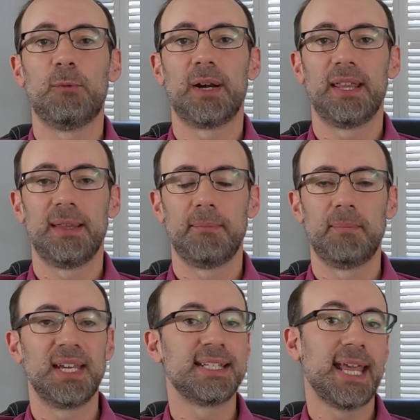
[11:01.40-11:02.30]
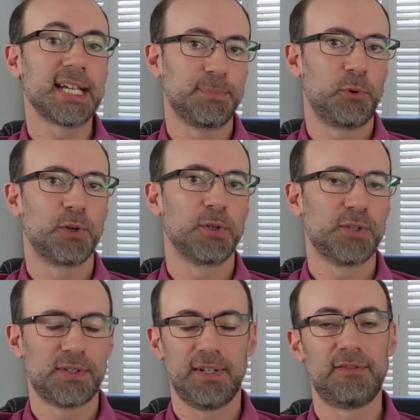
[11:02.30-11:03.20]
one of the biggest
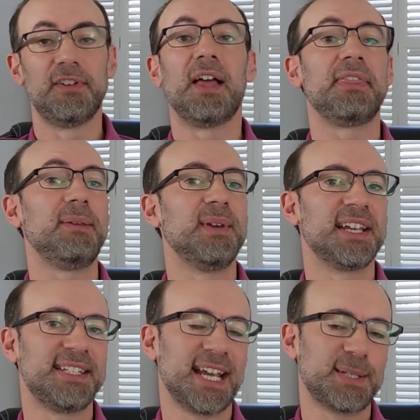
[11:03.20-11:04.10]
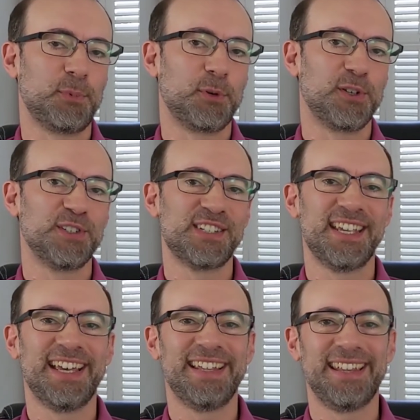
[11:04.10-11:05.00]
exporters, if not the biggest exporters
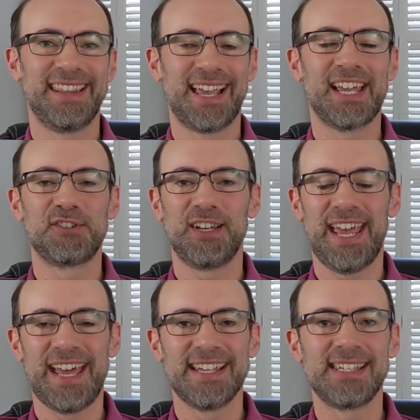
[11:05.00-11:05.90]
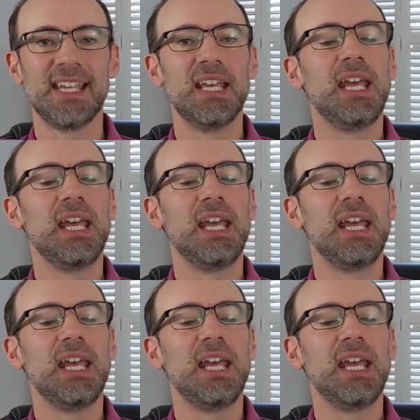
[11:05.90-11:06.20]
that the country has.